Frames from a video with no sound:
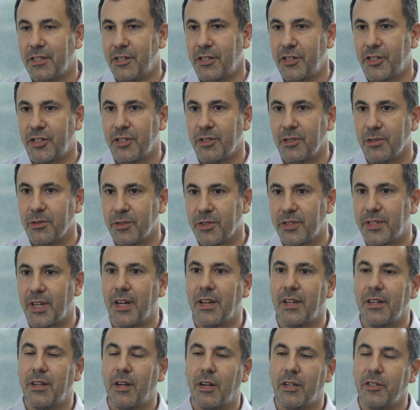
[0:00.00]
tissues
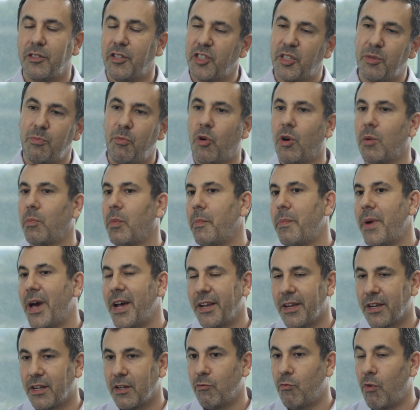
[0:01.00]
that are just more
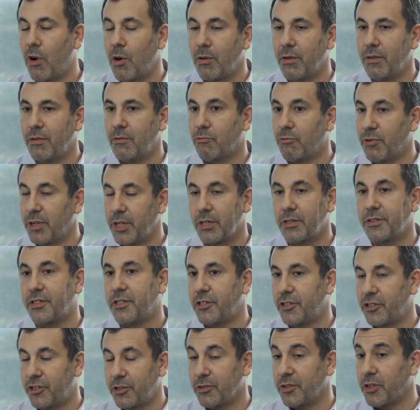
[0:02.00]
mimetic of what real
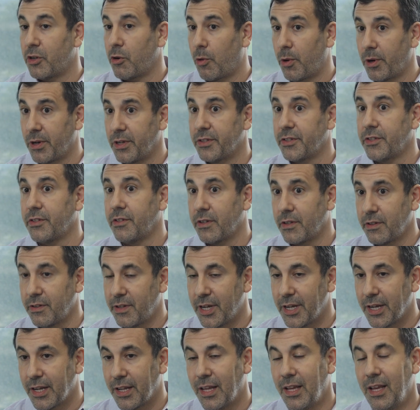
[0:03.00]
tissues and organs look
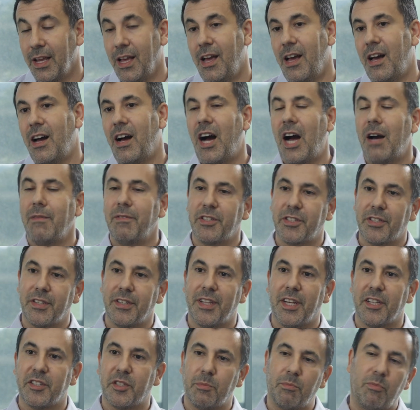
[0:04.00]
like. Obviously,
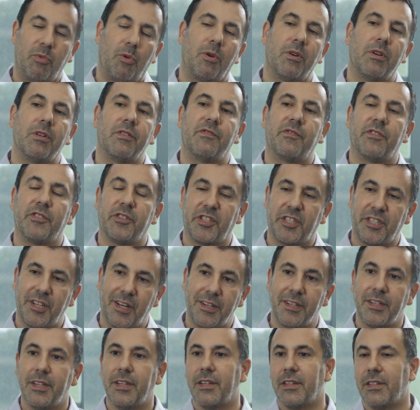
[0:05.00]
that's important for
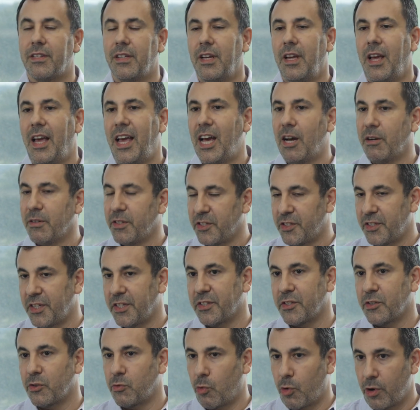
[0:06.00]
studying how
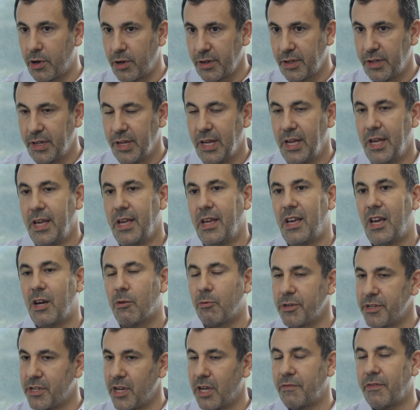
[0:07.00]
diseases work, and
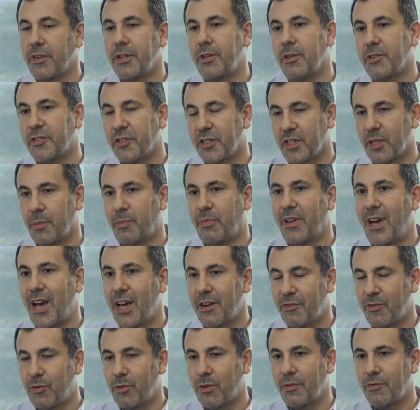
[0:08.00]
we're definitely using the
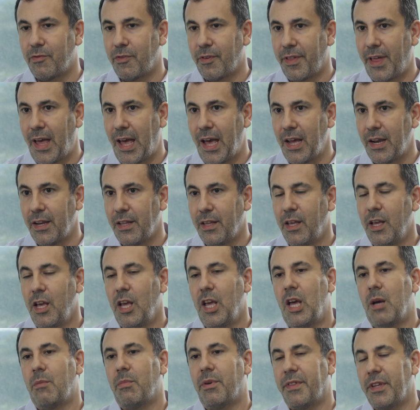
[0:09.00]
platform for that.
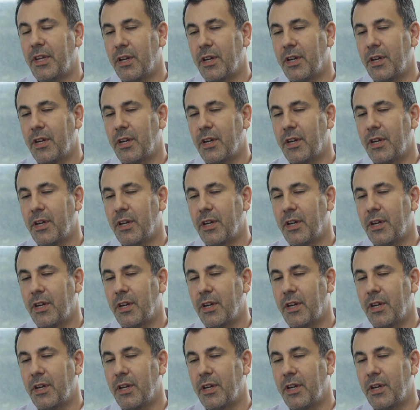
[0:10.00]
But